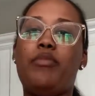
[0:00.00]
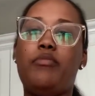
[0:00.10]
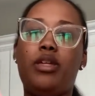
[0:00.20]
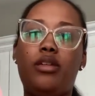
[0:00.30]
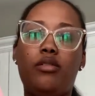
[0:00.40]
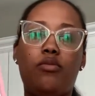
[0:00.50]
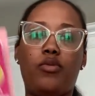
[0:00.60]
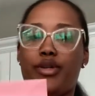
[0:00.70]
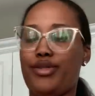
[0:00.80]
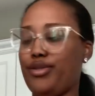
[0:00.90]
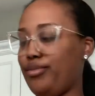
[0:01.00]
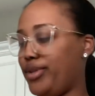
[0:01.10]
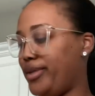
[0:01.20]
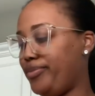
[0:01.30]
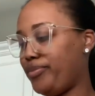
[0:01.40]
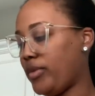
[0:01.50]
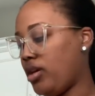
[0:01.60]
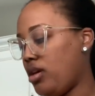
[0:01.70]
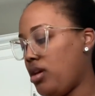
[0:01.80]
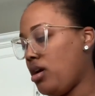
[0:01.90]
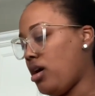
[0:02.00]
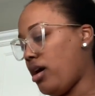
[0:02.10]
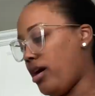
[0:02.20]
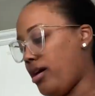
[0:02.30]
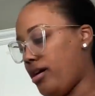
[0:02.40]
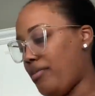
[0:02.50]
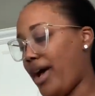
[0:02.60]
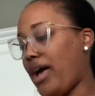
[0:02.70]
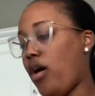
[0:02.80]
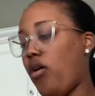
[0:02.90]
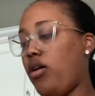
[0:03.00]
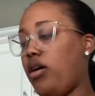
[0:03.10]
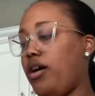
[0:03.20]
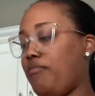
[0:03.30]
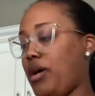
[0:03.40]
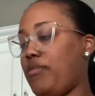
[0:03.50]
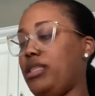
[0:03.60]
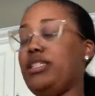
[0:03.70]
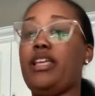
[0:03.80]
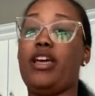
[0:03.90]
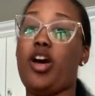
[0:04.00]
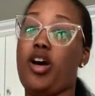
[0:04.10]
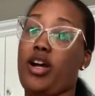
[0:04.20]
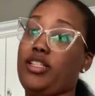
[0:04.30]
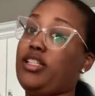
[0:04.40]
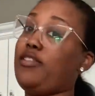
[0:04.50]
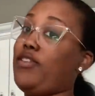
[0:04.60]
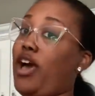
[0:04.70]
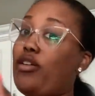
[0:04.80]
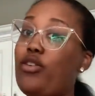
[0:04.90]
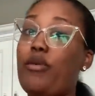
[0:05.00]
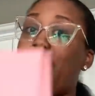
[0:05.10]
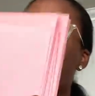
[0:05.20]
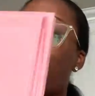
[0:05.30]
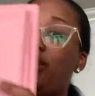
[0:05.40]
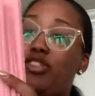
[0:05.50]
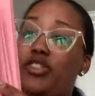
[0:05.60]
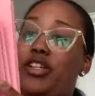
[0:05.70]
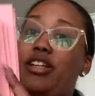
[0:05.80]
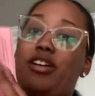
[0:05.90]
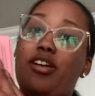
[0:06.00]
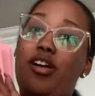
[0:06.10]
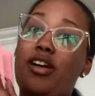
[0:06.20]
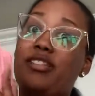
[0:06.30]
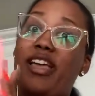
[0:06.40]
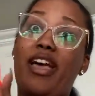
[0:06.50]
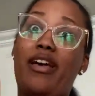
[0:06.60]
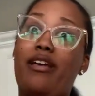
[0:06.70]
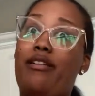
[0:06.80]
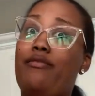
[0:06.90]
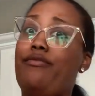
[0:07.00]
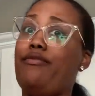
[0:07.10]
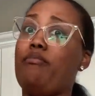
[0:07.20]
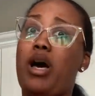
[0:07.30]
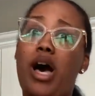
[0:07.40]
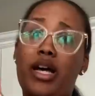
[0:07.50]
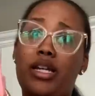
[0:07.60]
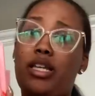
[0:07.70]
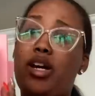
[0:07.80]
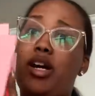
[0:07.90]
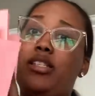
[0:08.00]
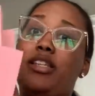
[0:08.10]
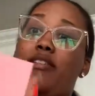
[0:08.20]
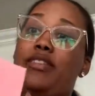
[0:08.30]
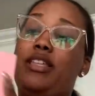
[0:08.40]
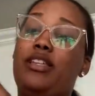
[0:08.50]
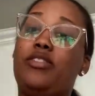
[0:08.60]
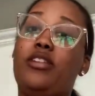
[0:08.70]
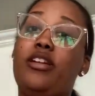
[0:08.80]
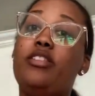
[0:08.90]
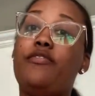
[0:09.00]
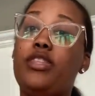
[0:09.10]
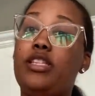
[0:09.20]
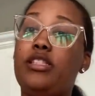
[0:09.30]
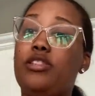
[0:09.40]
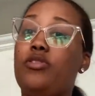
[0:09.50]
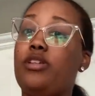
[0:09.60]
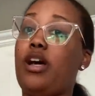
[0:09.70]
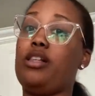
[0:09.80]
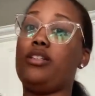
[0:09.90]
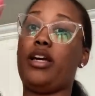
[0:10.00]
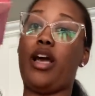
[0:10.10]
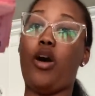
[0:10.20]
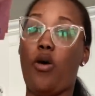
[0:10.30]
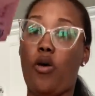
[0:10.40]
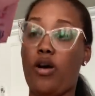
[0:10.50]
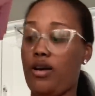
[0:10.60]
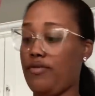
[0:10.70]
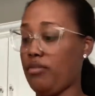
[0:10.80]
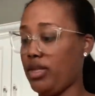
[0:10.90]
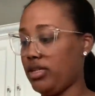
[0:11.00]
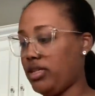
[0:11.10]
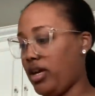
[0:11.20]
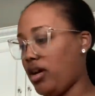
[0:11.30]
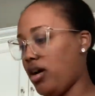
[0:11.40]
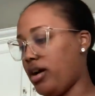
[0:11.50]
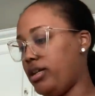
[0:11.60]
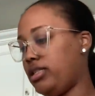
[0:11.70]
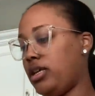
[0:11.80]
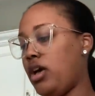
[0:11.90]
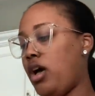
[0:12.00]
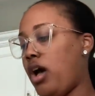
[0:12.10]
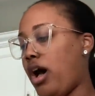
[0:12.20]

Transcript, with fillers: Mimi one too, but um, I got all of my Mother's Day cards, because if y'all don't know about Dollar Tree and the cards, they have mahogany cards and everything. So they're either fifty cents or a dollar, so I got all of the Mother's Day cards.